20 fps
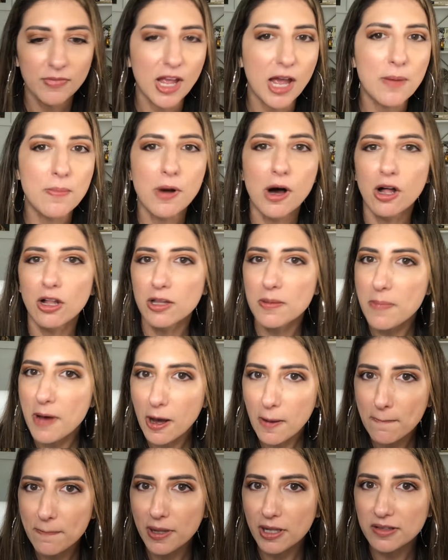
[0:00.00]
I'm all
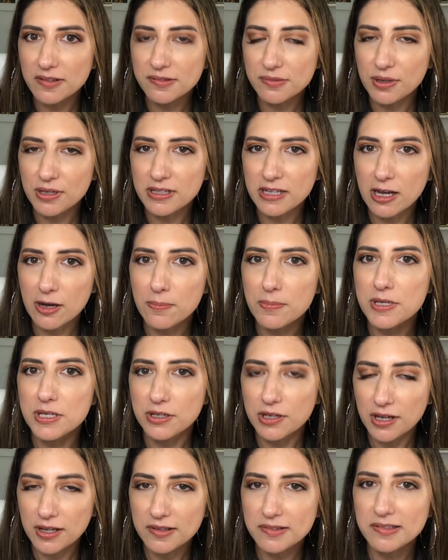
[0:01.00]
about belts right now
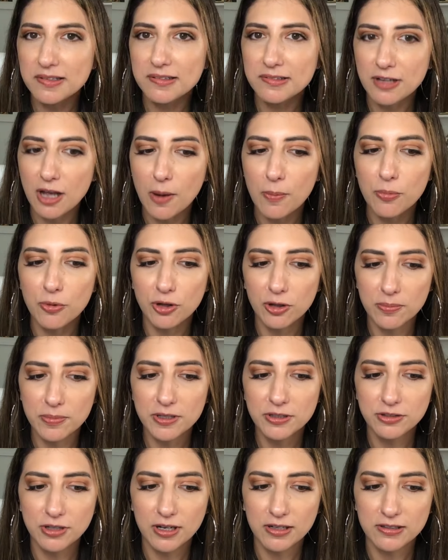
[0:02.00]
because this top will
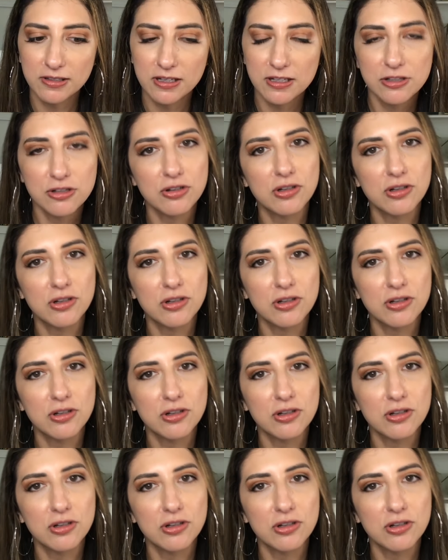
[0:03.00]
be tucked in.